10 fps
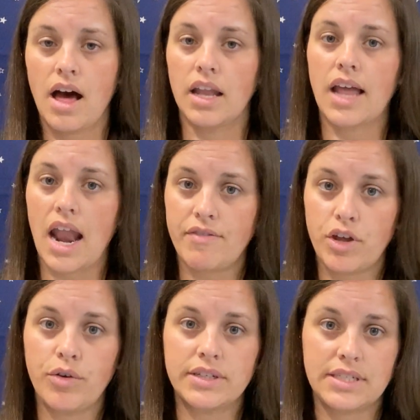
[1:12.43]
A lot of it
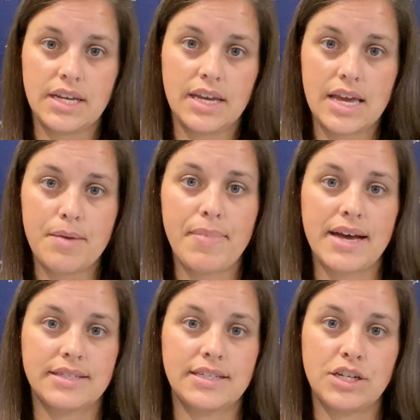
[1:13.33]
you could keep
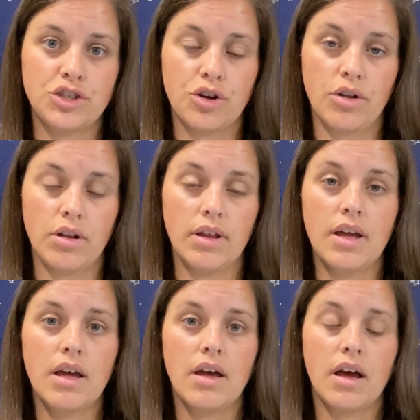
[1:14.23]
as a digital
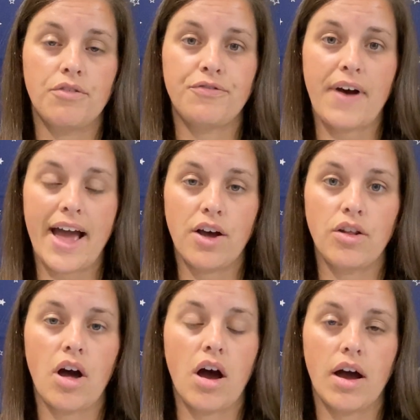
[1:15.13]

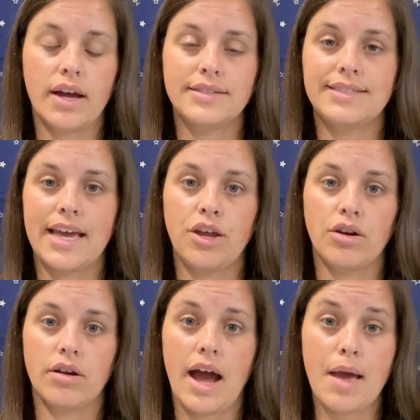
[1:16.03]
file on, say,
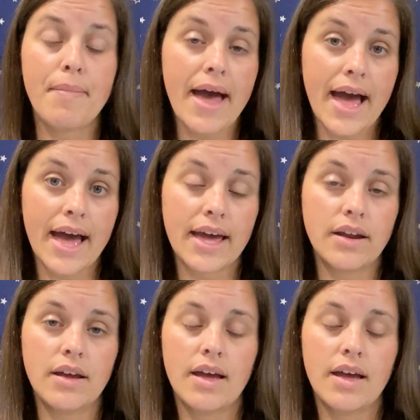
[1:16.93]
your iPad,